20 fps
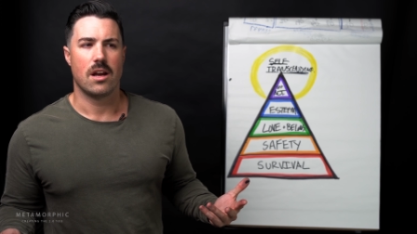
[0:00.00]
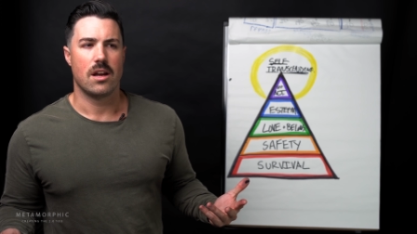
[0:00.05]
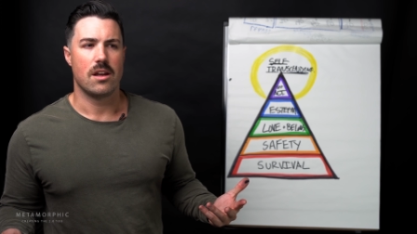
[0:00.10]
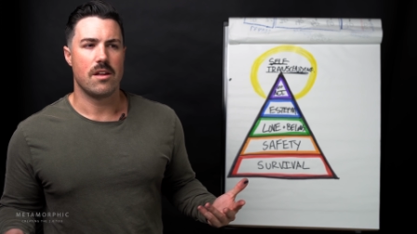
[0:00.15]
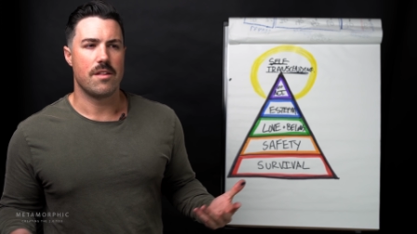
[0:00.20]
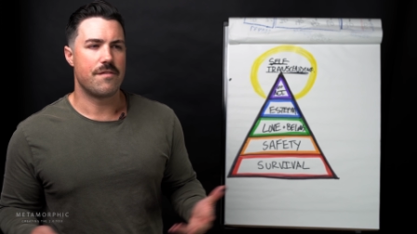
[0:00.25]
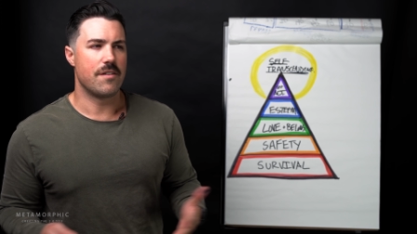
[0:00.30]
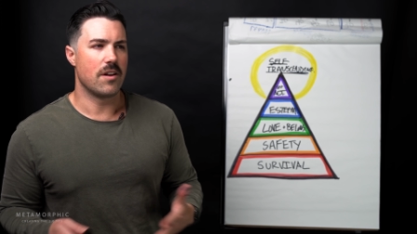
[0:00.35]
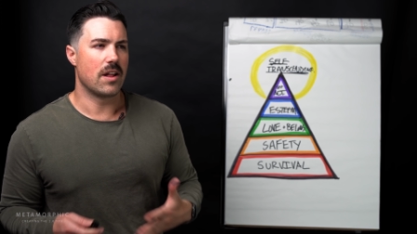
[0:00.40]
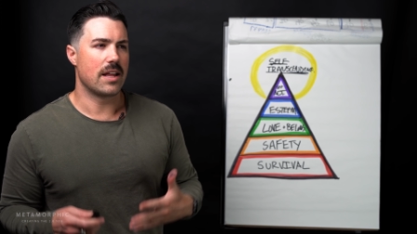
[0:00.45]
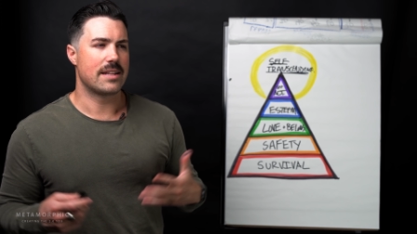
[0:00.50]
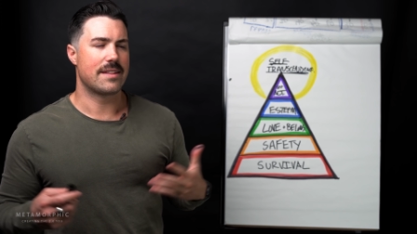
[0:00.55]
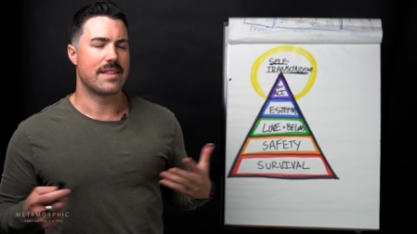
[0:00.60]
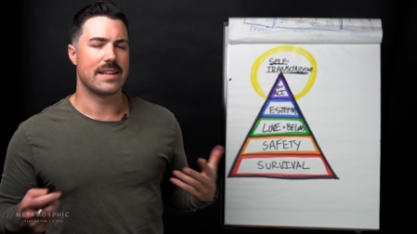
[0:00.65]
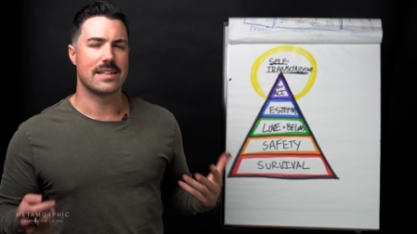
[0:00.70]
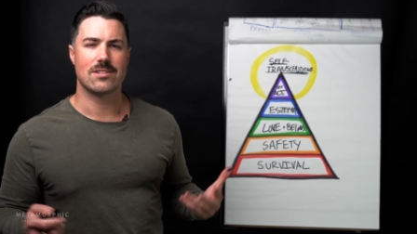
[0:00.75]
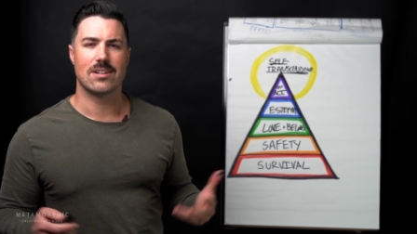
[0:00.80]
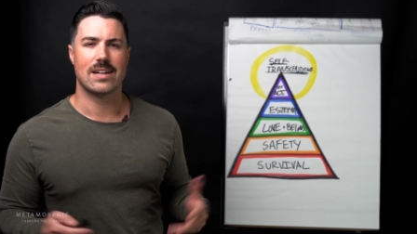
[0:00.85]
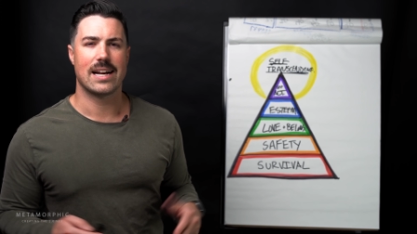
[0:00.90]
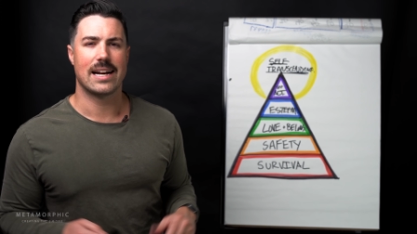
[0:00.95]
you feel like
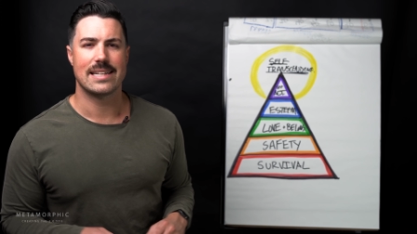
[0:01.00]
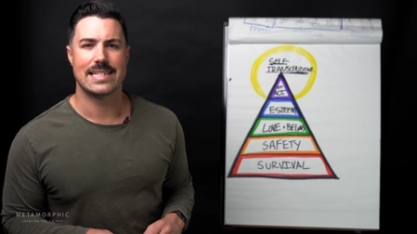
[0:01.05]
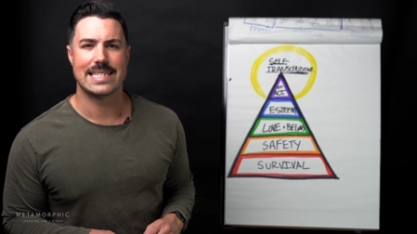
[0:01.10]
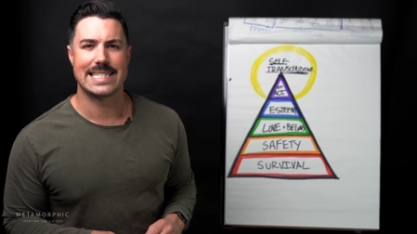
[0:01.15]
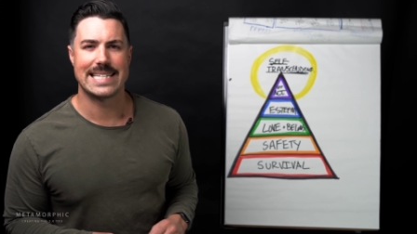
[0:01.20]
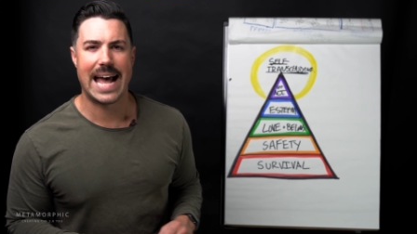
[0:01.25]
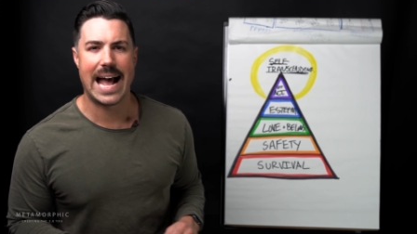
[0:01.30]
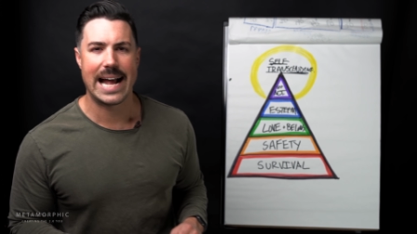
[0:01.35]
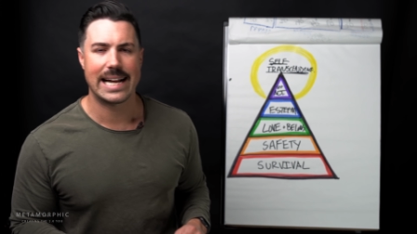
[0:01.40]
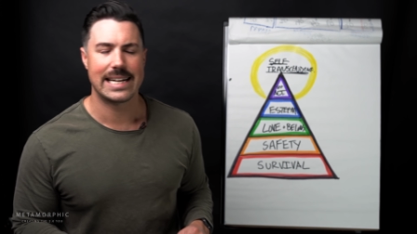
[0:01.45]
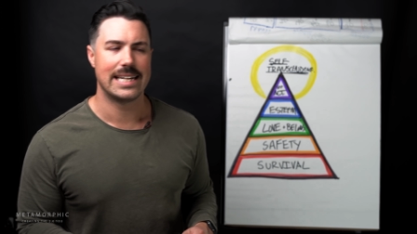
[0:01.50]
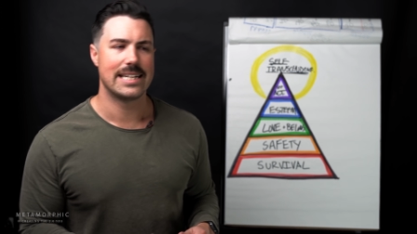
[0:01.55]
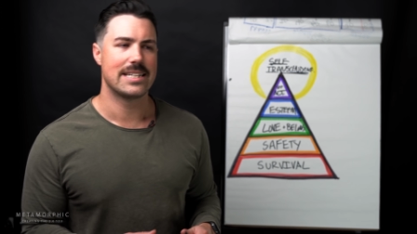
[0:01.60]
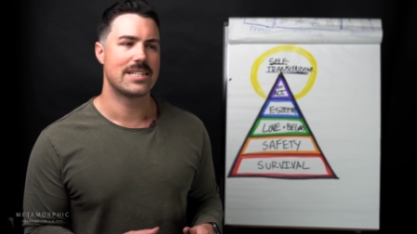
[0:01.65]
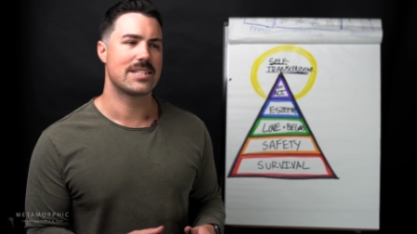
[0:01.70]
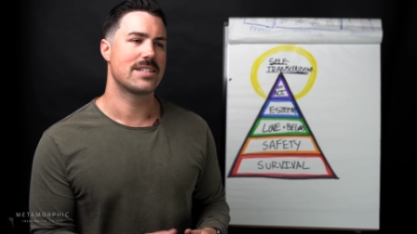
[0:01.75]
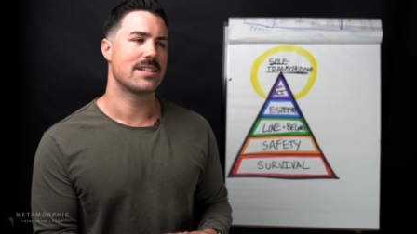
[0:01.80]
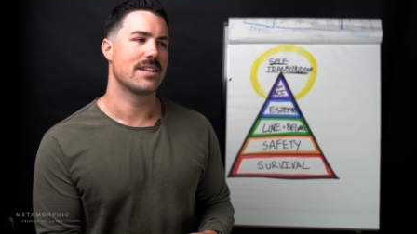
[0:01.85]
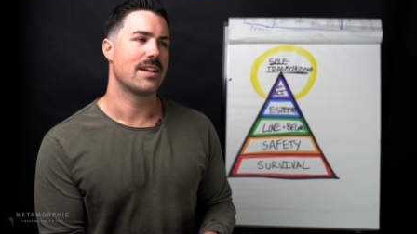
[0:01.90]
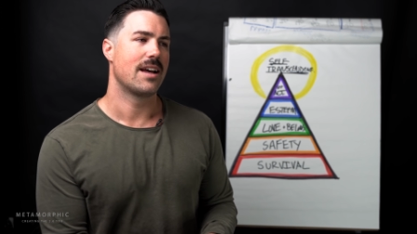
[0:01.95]
things are kind of
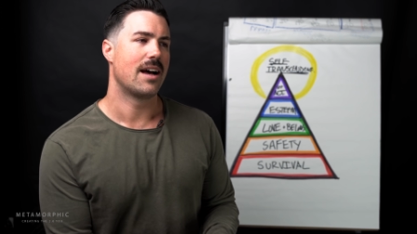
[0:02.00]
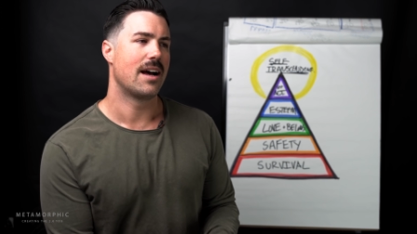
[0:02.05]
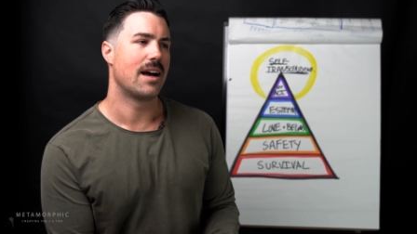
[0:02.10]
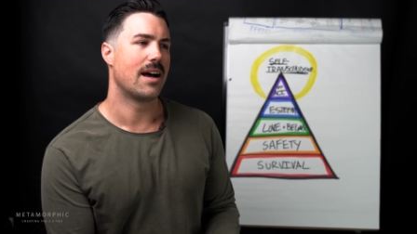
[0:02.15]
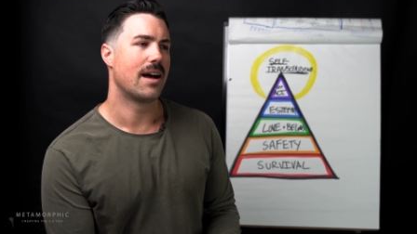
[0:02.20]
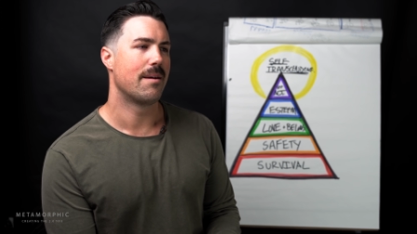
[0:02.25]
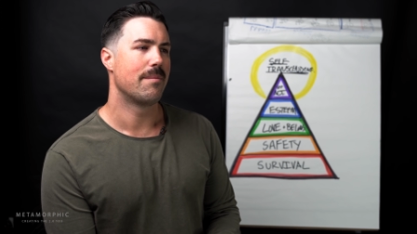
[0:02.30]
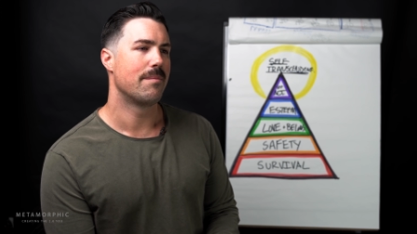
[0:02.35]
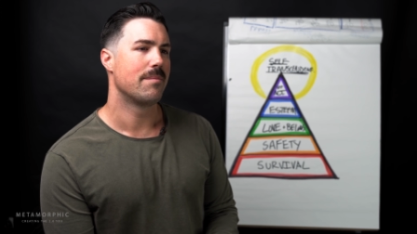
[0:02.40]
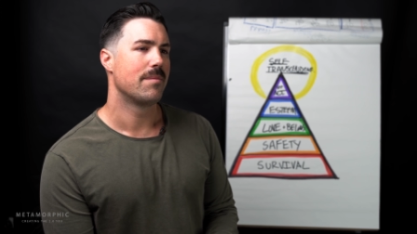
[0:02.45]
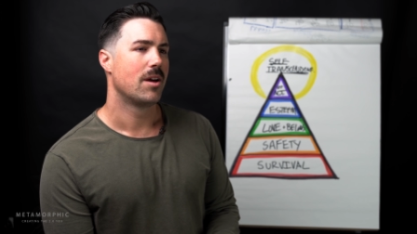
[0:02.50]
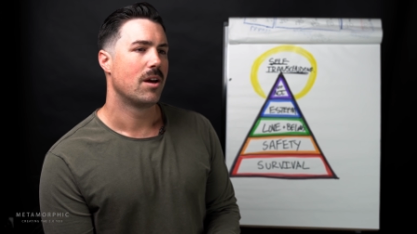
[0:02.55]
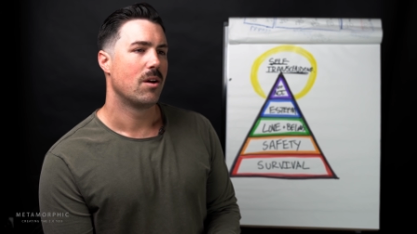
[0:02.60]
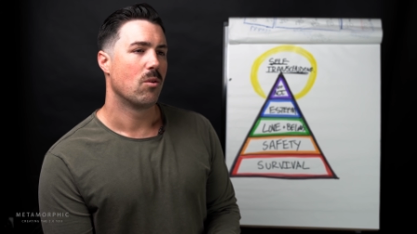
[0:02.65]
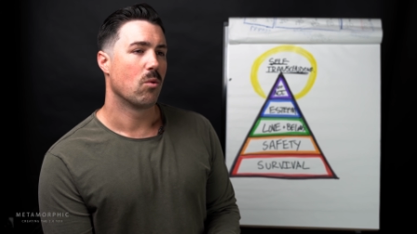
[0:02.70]
stagnant, um,